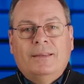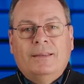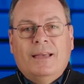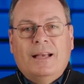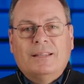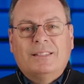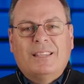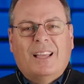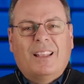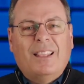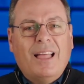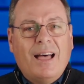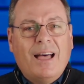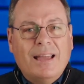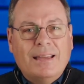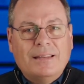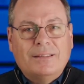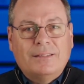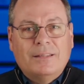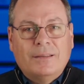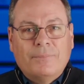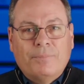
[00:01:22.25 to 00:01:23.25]
as a
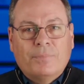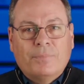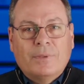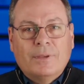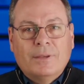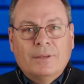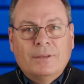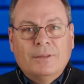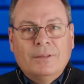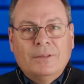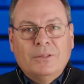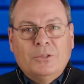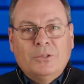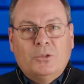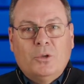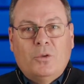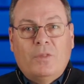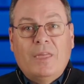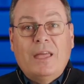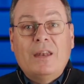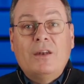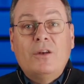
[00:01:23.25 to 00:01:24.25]
light
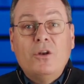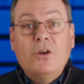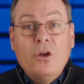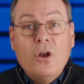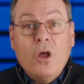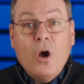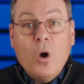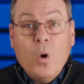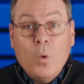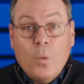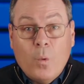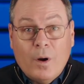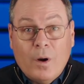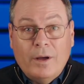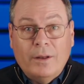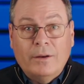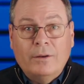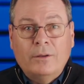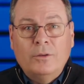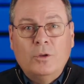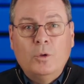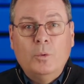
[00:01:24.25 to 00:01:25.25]
so that no
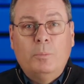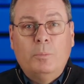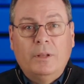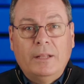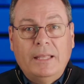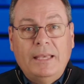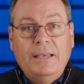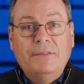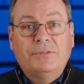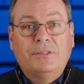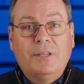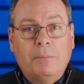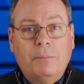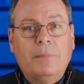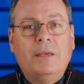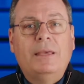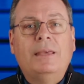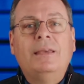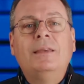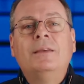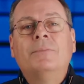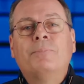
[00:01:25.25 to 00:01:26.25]
one who believes in
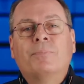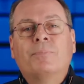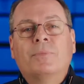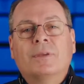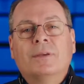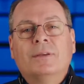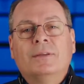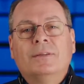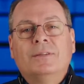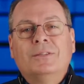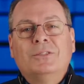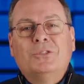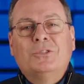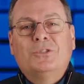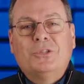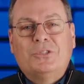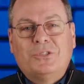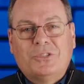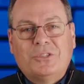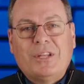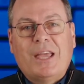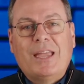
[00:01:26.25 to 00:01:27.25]
me
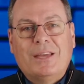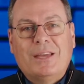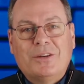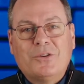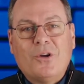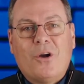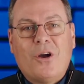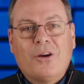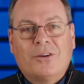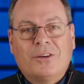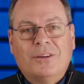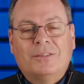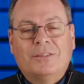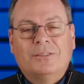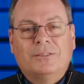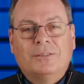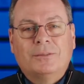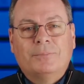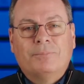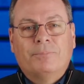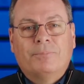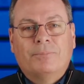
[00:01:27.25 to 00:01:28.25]
should stay in darkness.